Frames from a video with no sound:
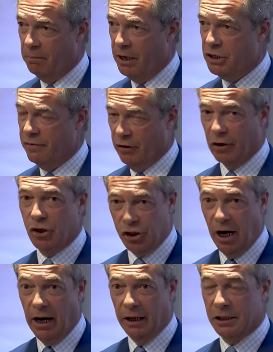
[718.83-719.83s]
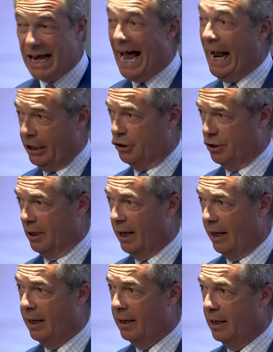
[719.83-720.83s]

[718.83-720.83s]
means you've got a chance, actually,